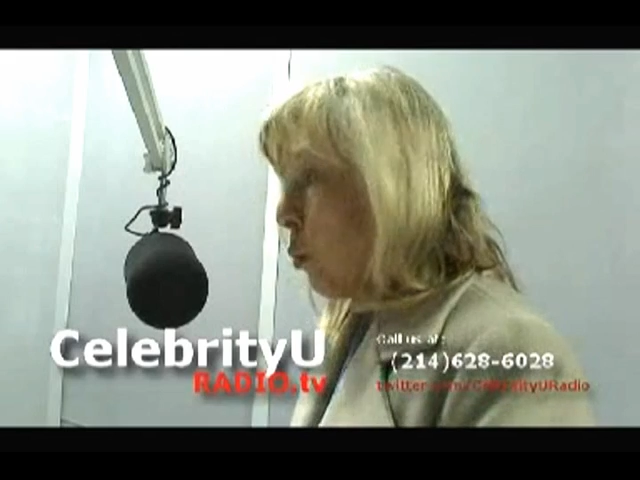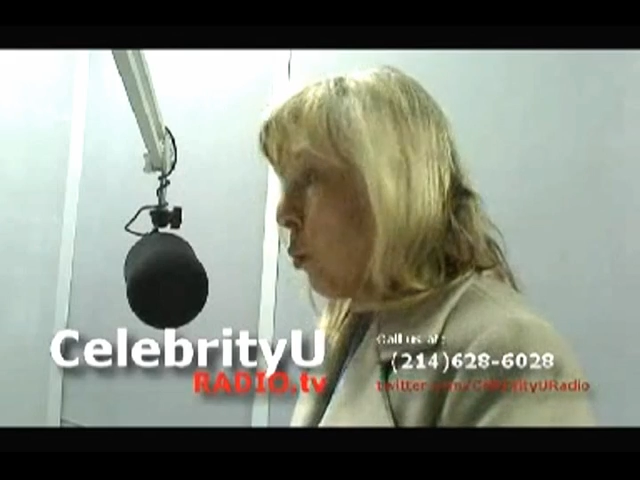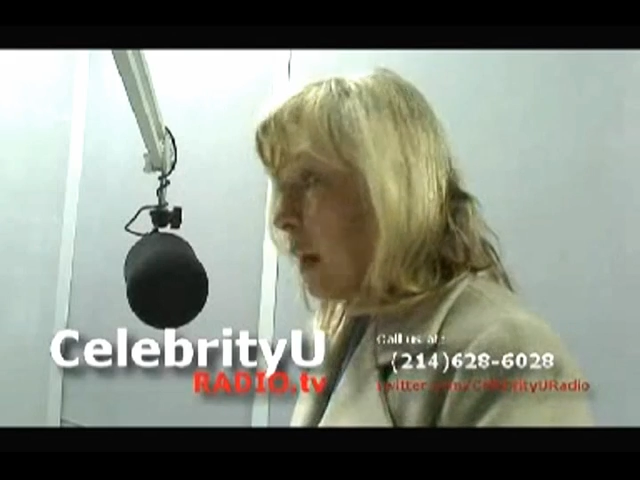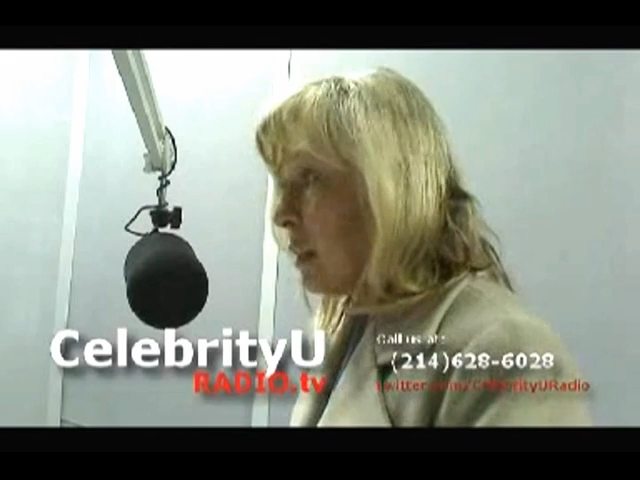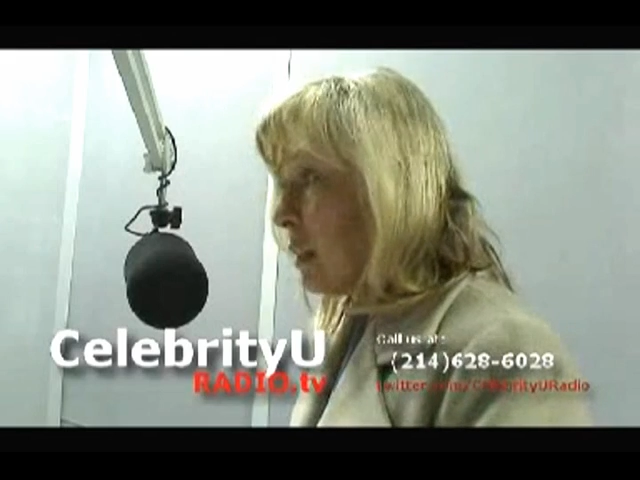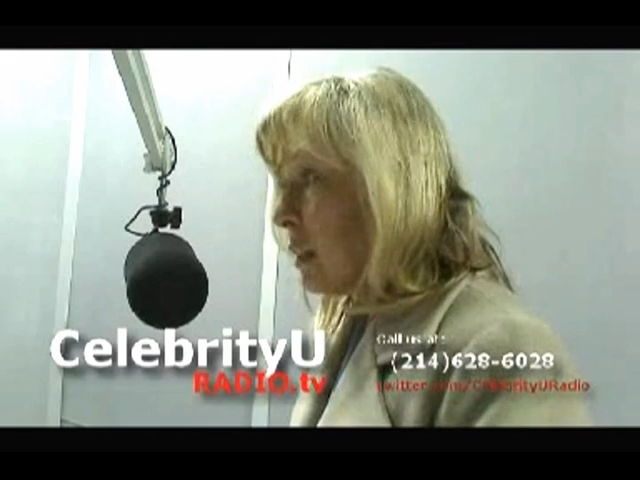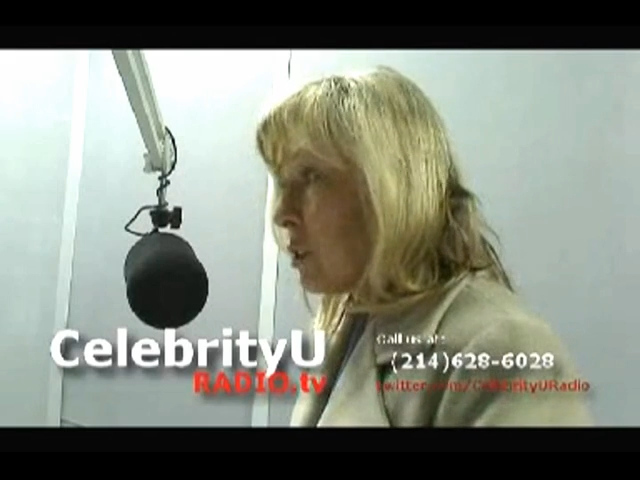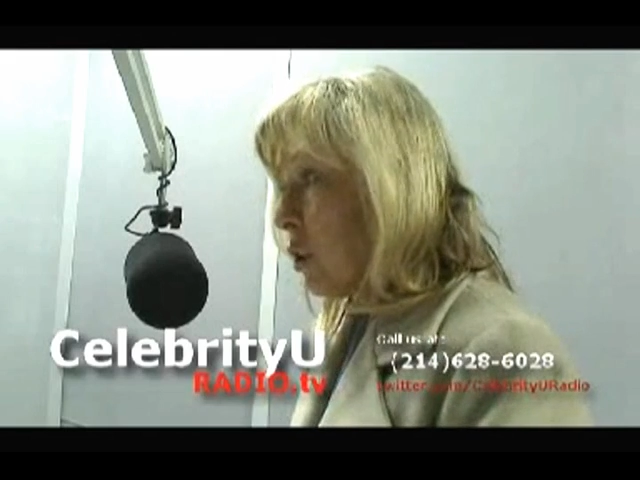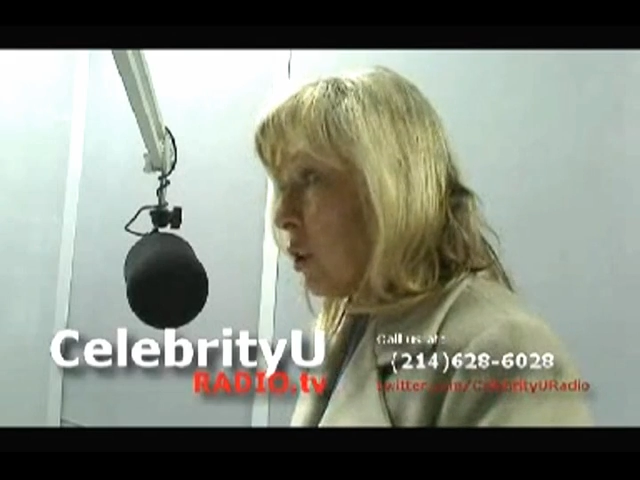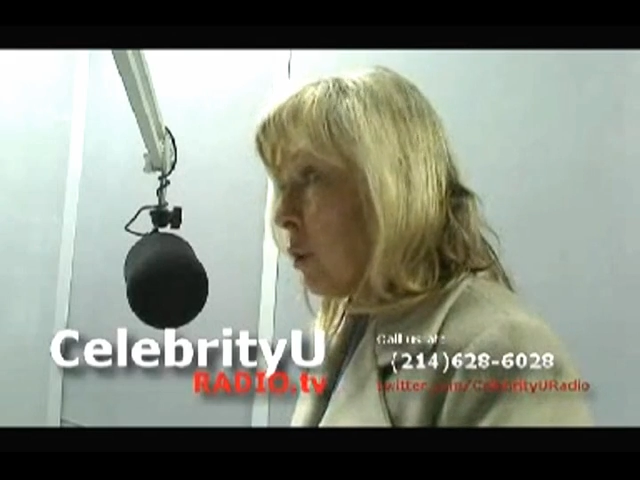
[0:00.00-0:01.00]
why
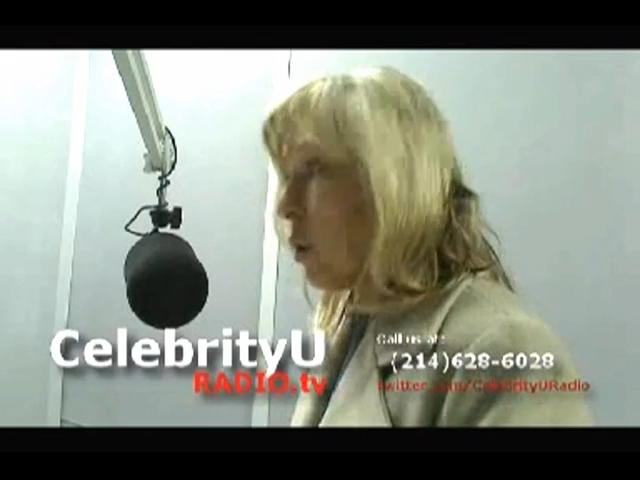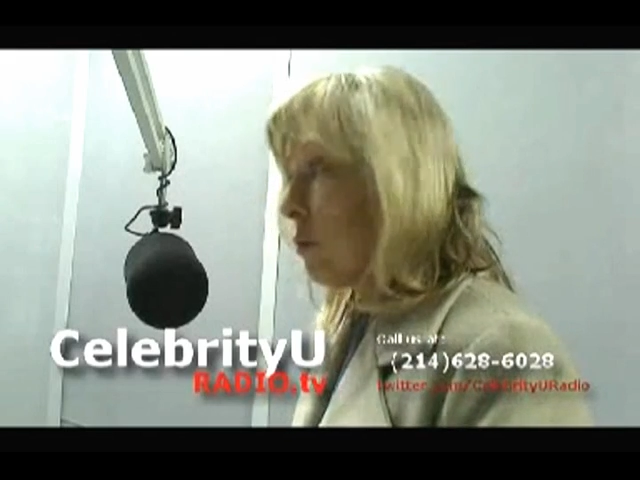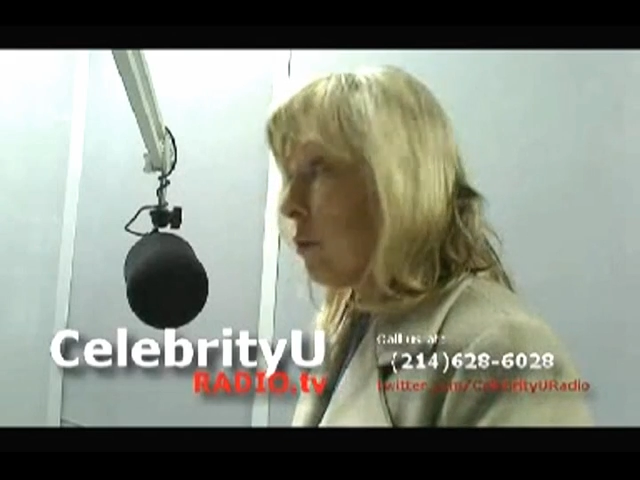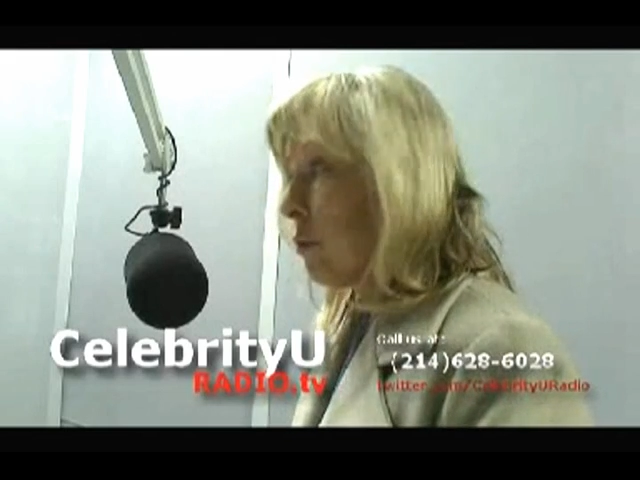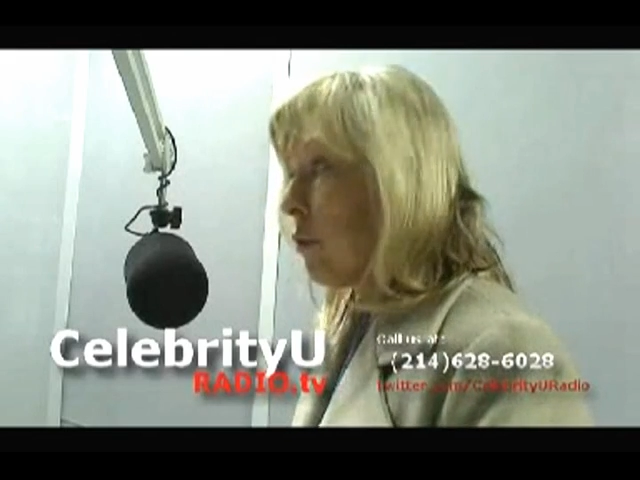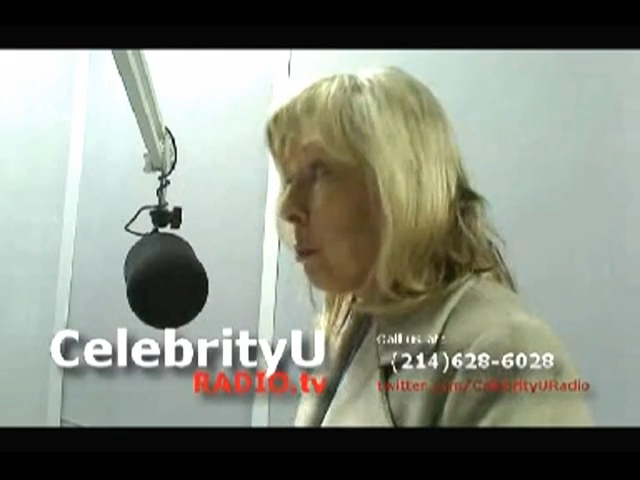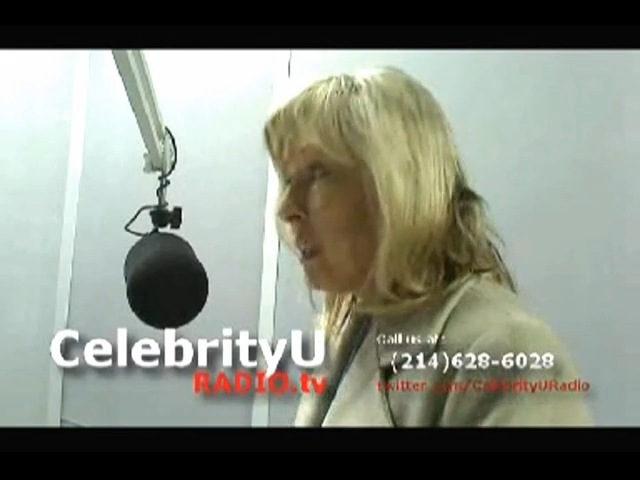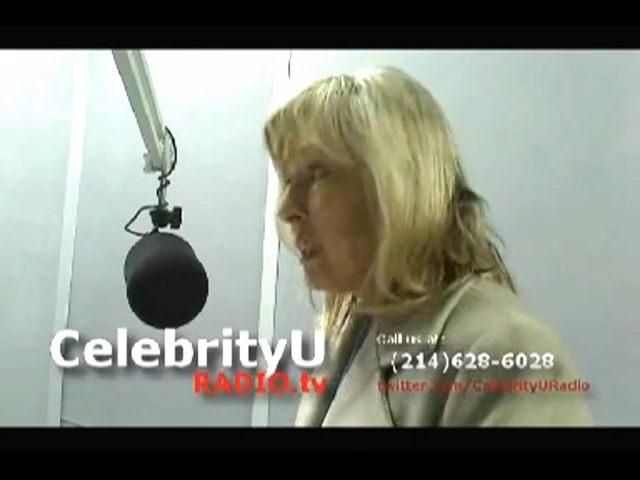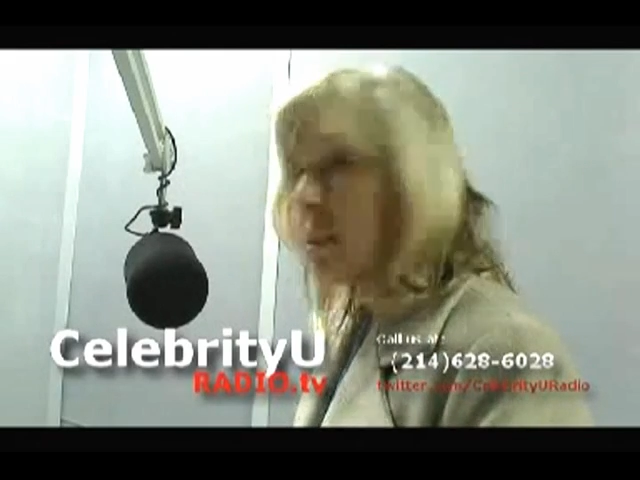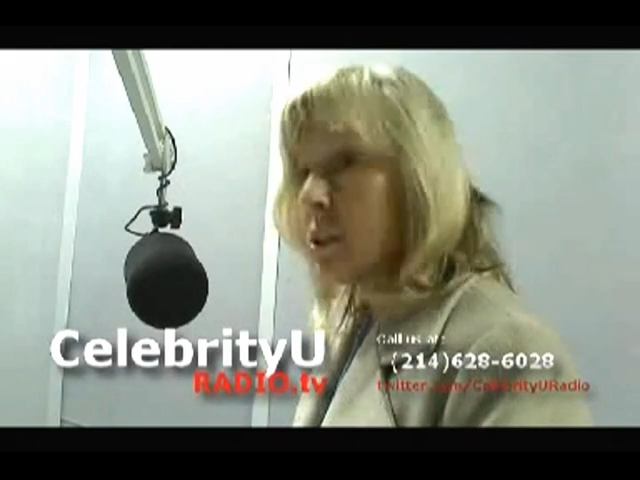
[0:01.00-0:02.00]
it's very important for a
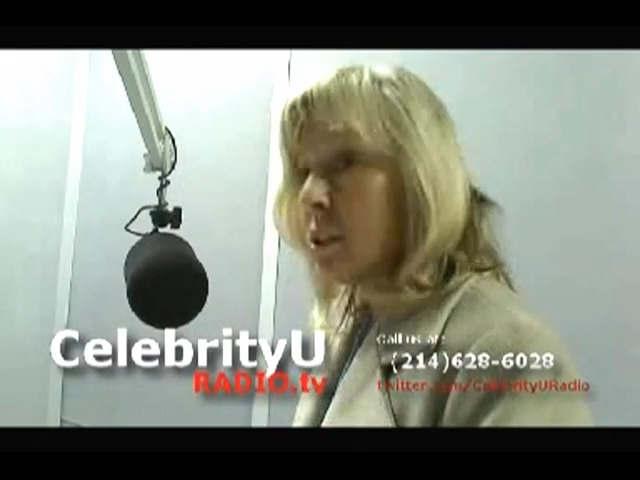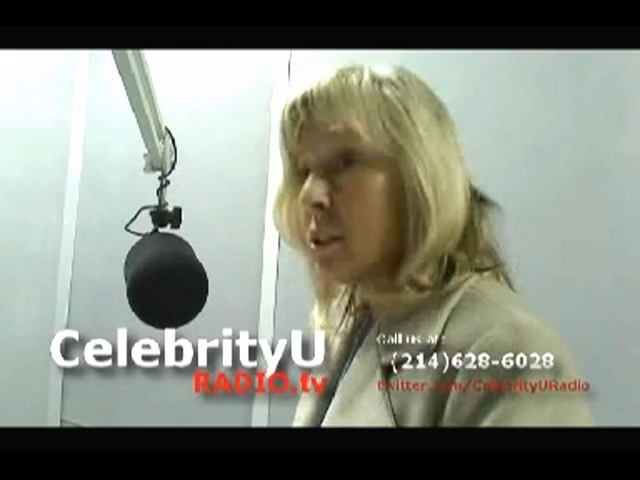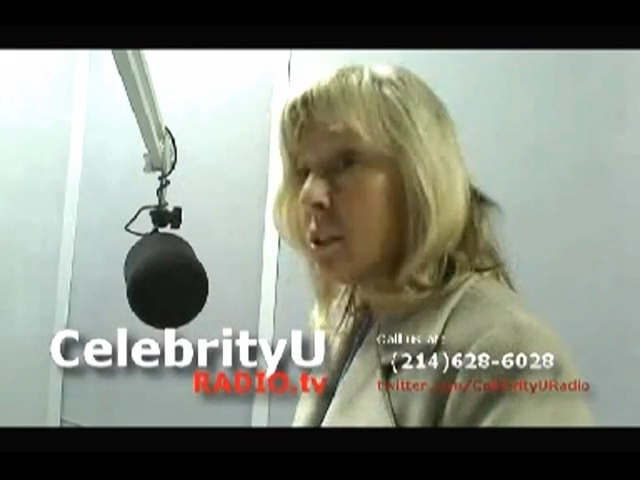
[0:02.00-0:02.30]
business